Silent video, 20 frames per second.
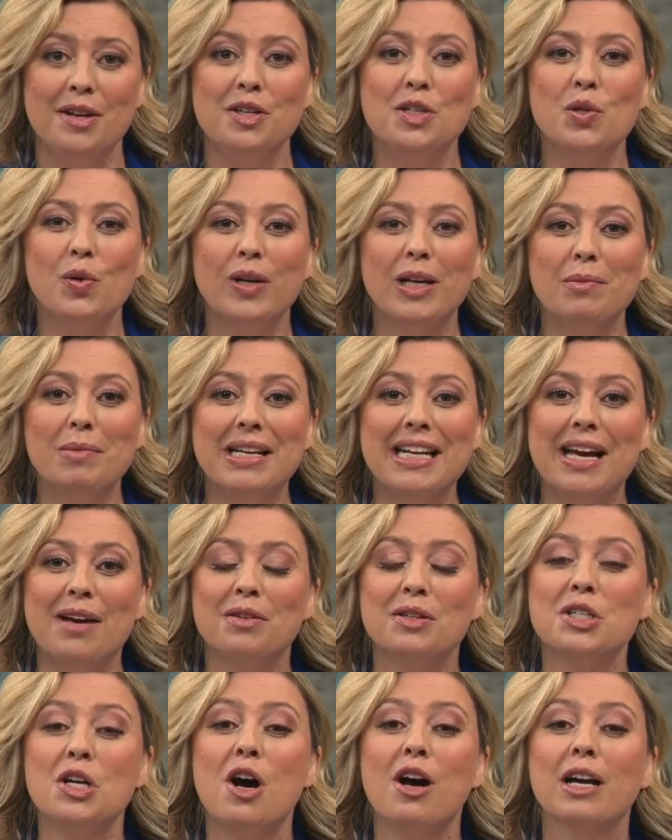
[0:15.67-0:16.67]
Joining me now
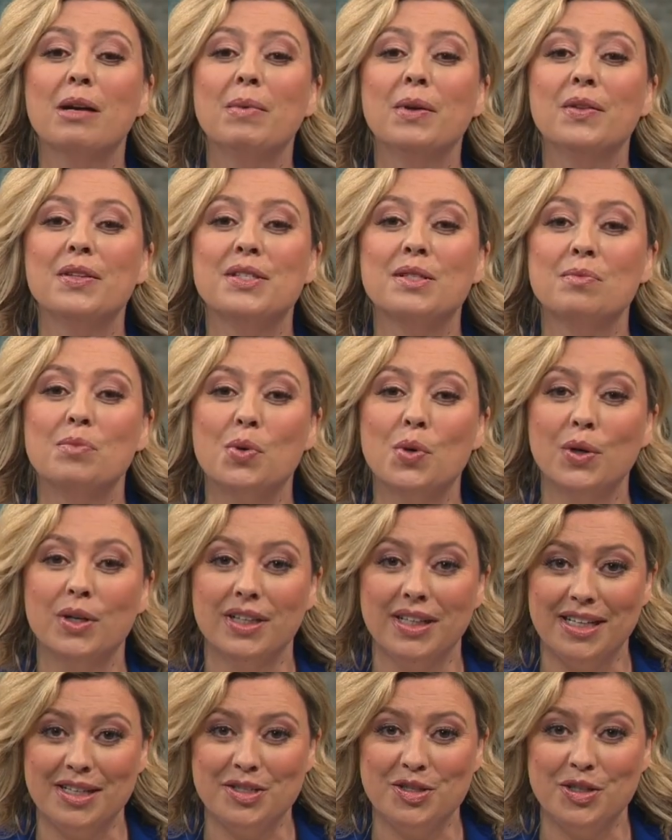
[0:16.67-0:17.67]
to talk about this
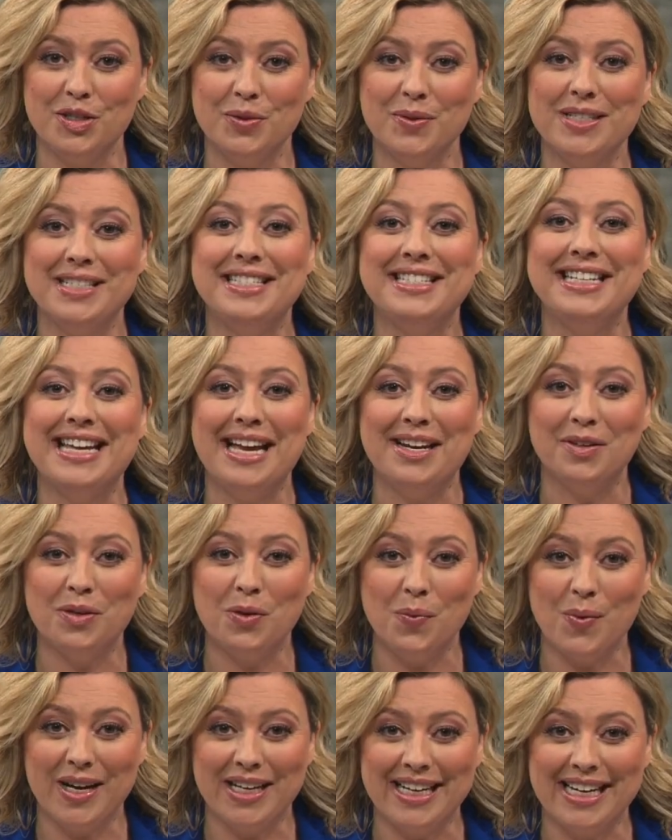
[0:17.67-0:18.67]
important issue is
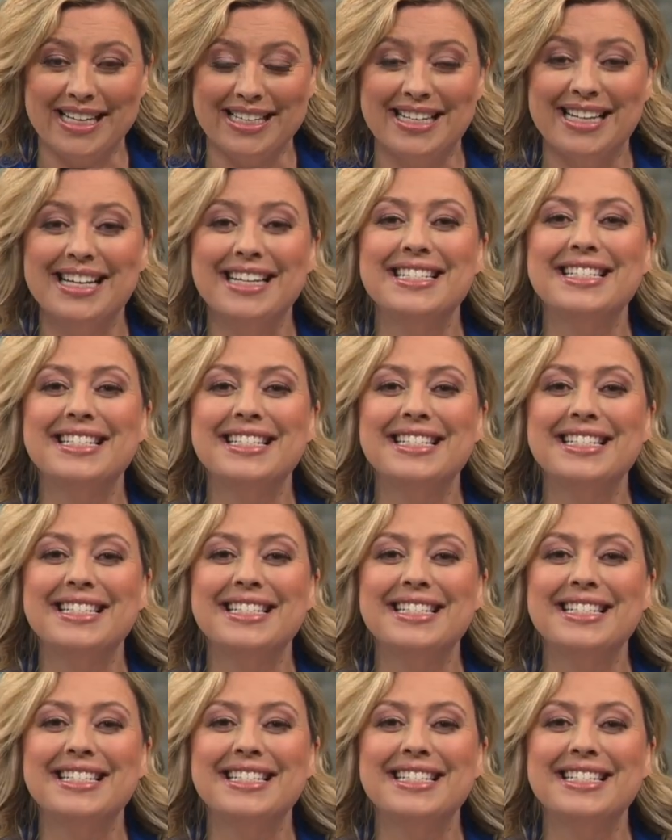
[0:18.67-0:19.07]
Daniel Whitehead,